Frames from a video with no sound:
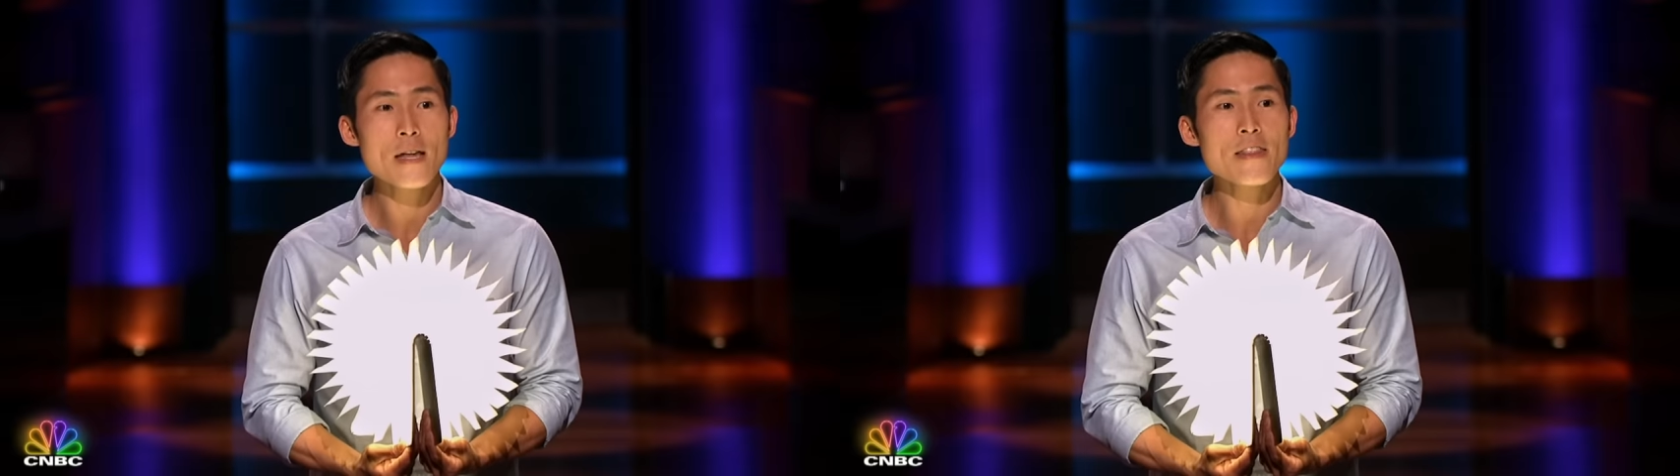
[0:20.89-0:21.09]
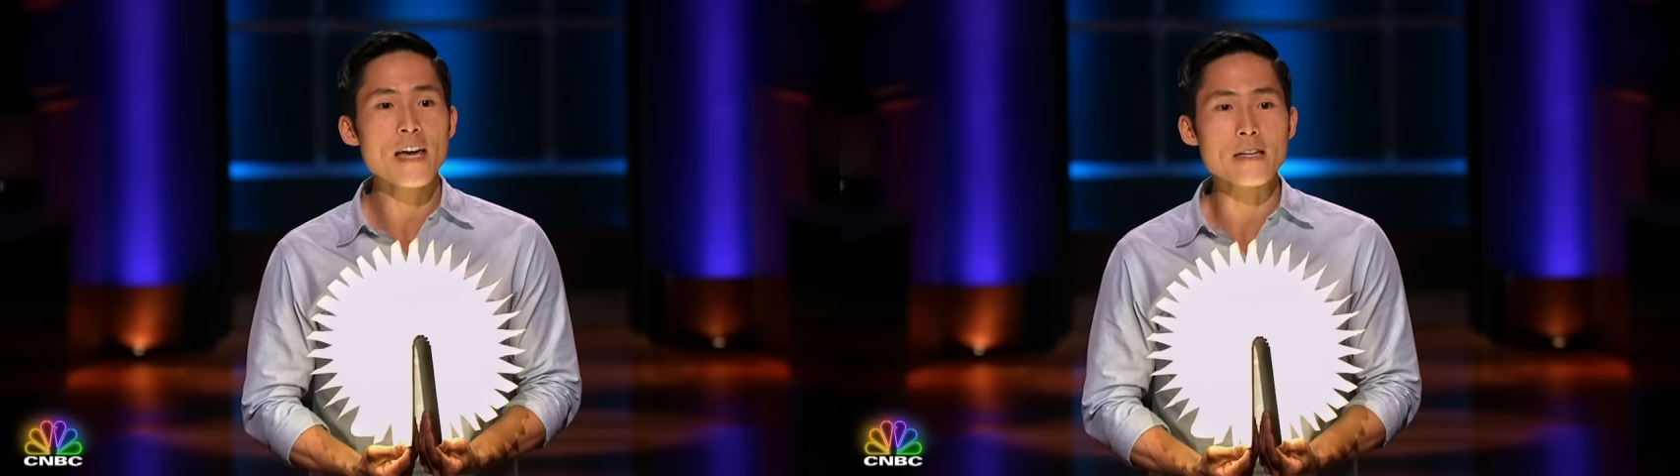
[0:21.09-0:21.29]

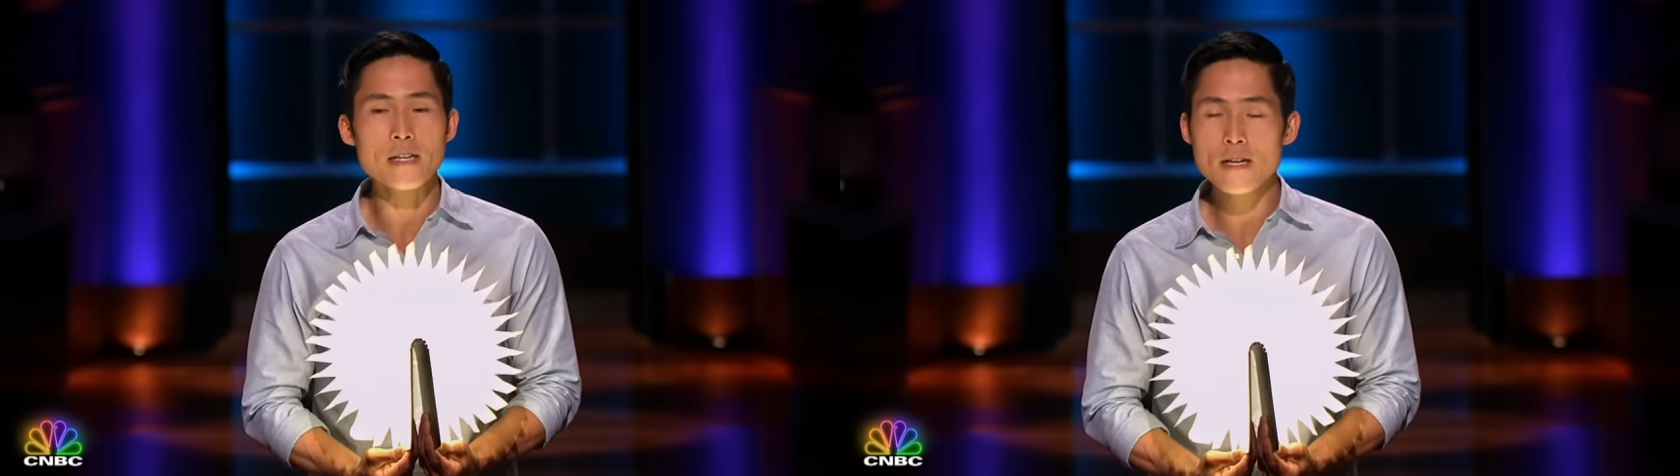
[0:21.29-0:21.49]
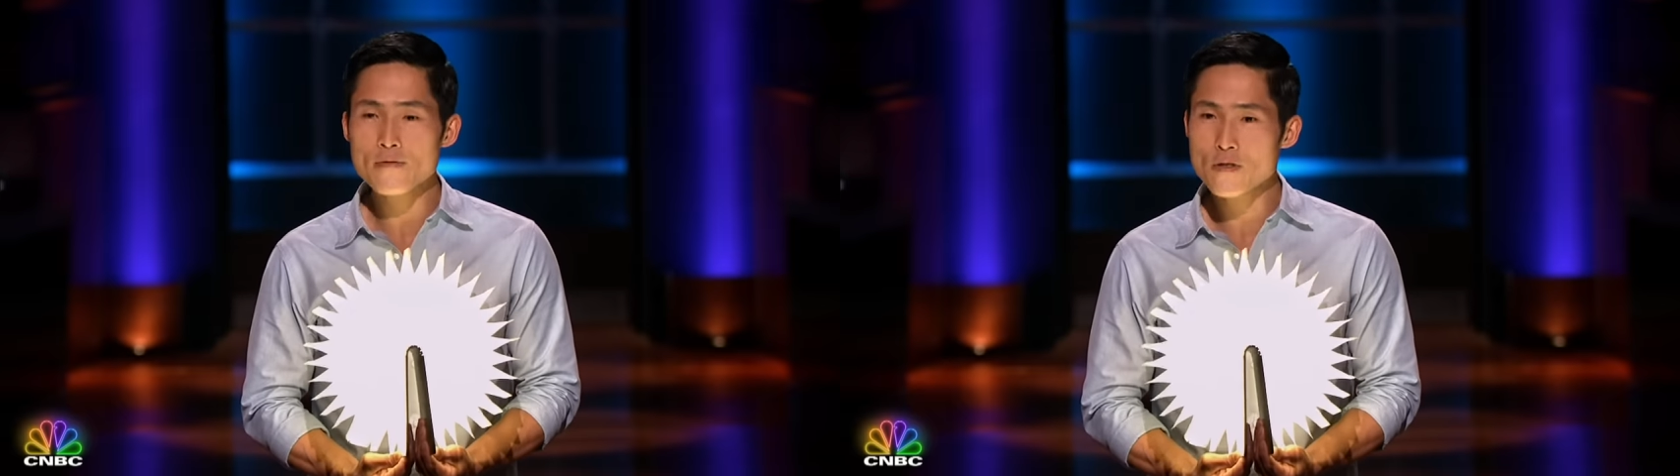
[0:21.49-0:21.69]
that
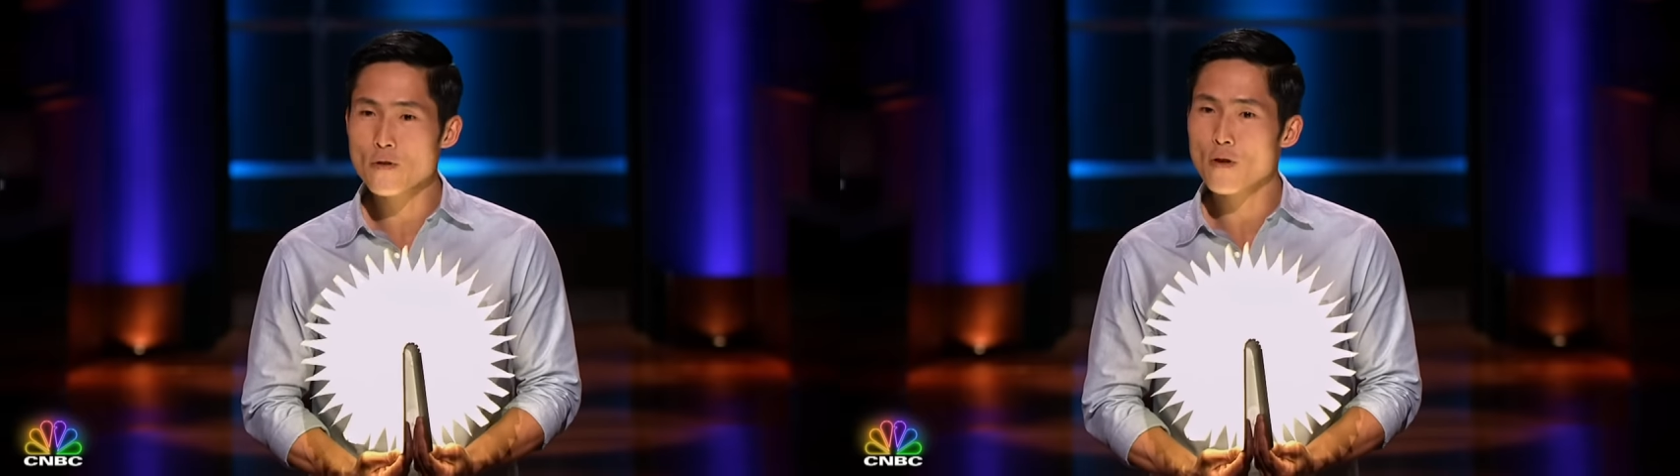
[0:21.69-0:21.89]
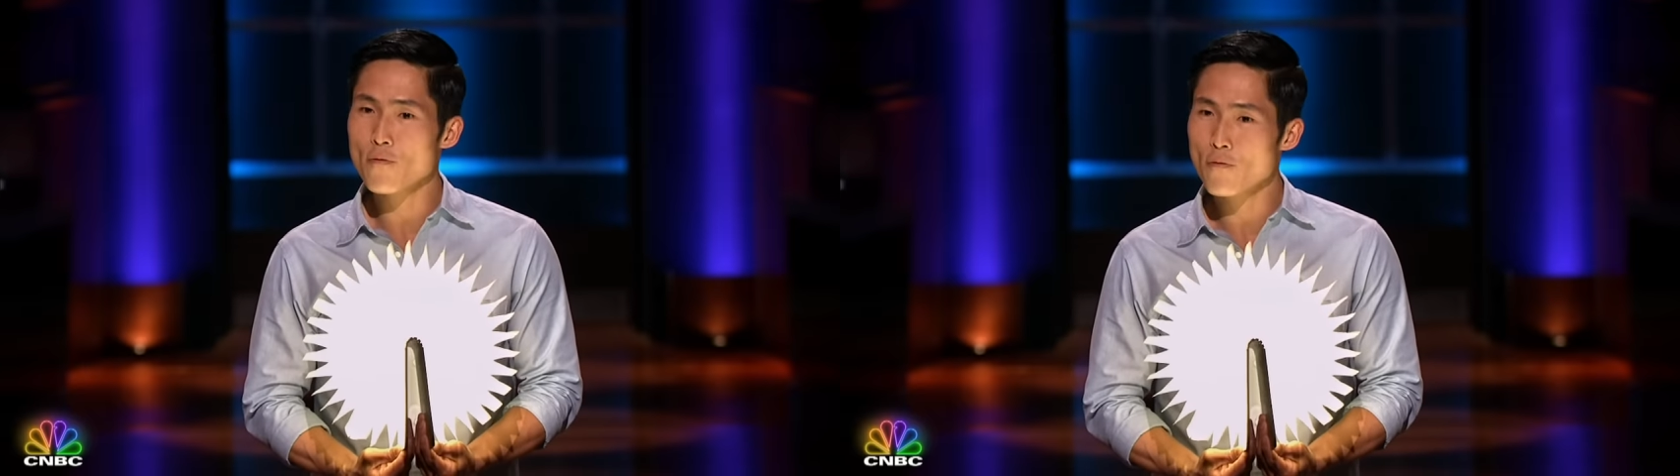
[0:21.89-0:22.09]
gives you
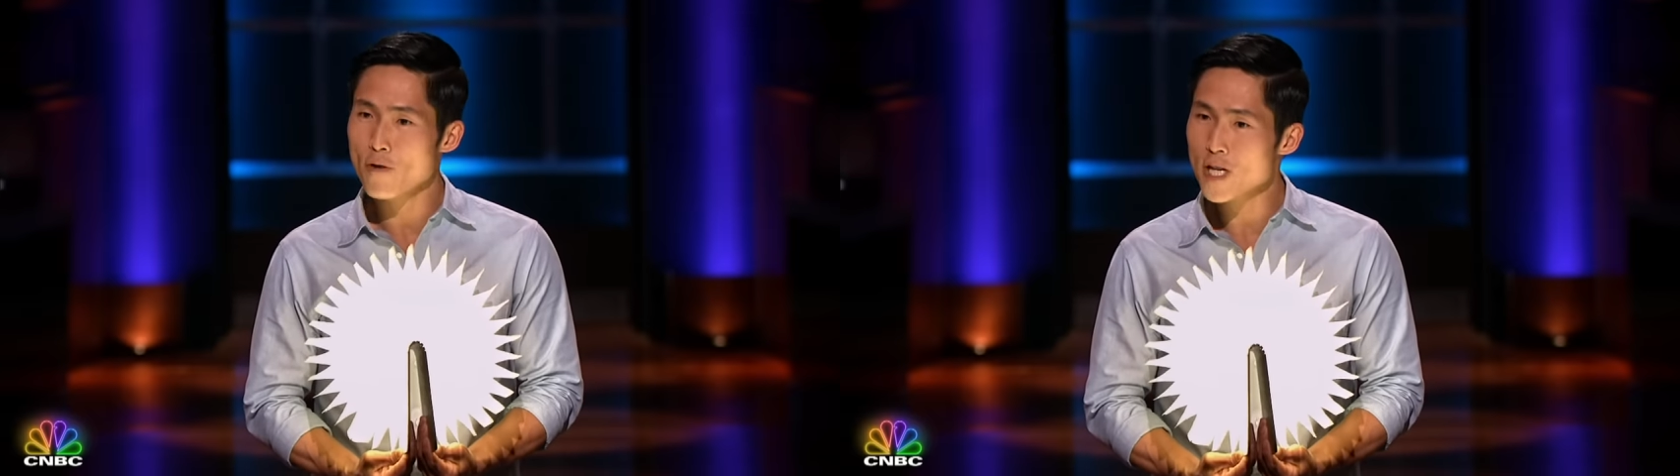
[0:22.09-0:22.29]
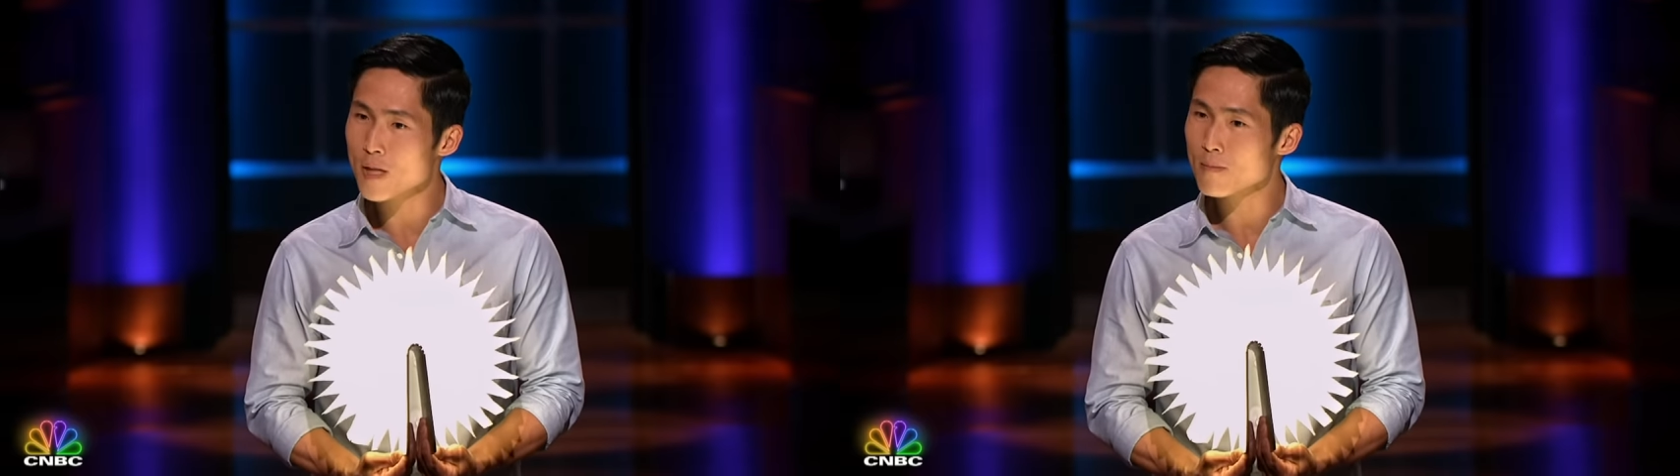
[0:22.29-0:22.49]
the
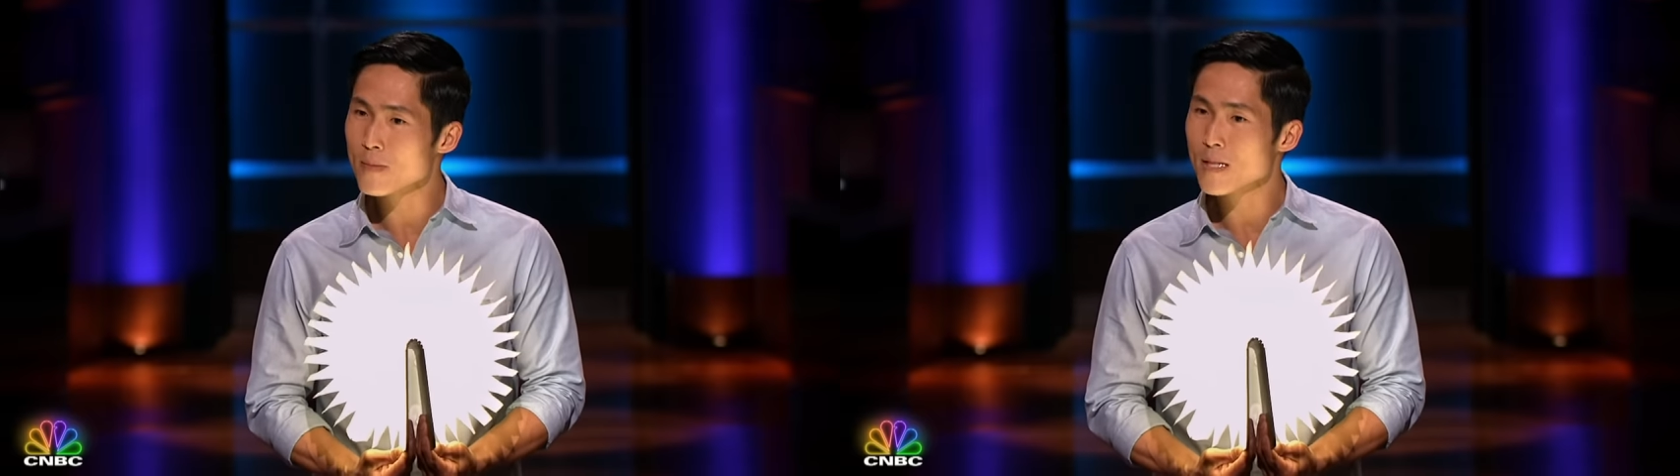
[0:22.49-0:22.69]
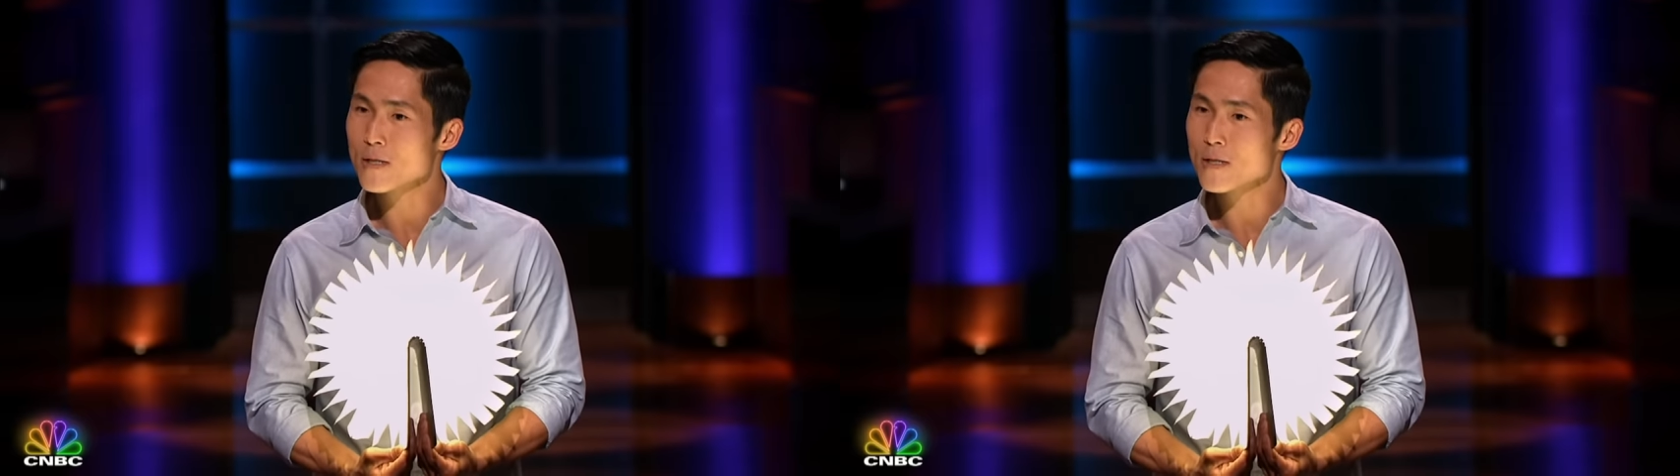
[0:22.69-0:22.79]
freedom